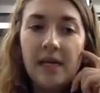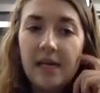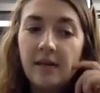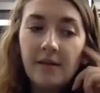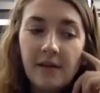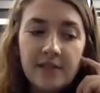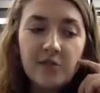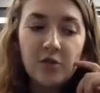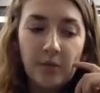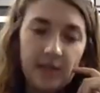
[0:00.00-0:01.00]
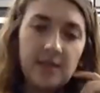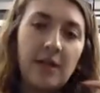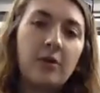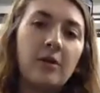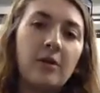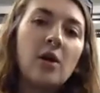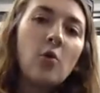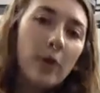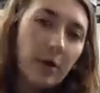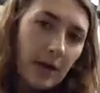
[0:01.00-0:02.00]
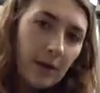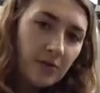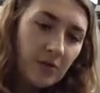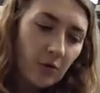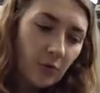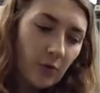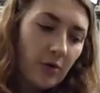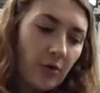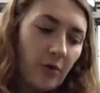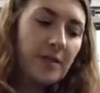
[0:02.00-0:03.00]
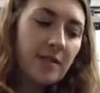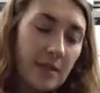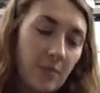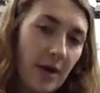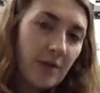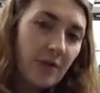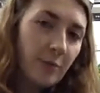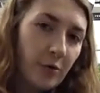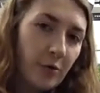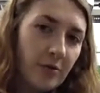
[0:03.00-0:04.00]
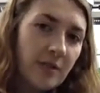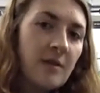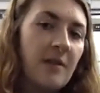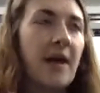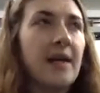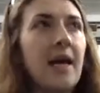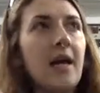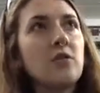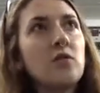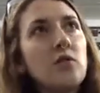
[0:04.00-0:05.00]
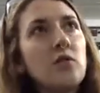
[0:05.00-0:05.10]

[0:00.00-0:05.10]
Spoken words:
But in this shipping container, we are able to grow the same amount of produce that a